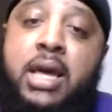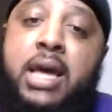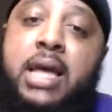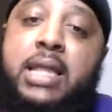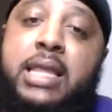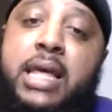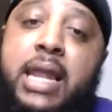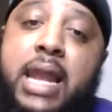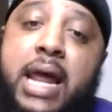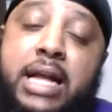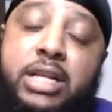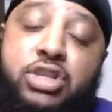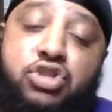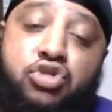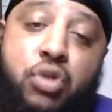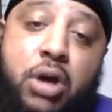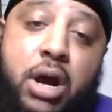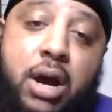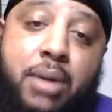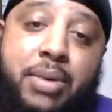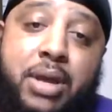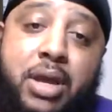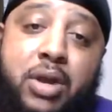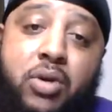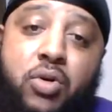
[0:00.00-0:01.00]
that I
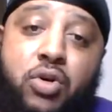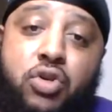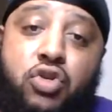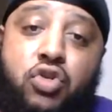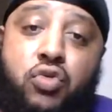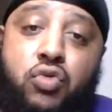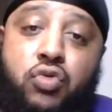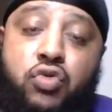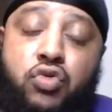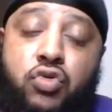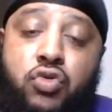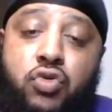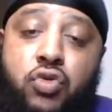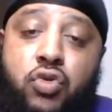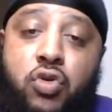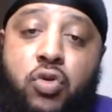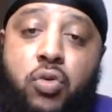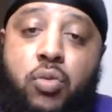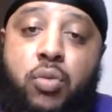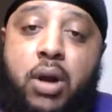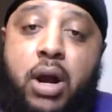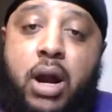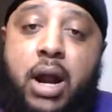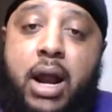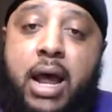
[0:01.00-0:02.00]
drop here on
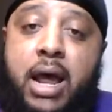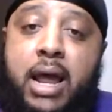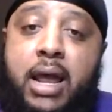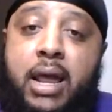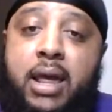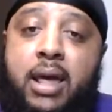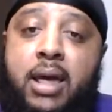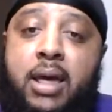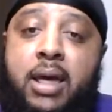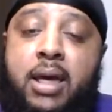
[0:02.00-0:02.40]
YouTube. Alright.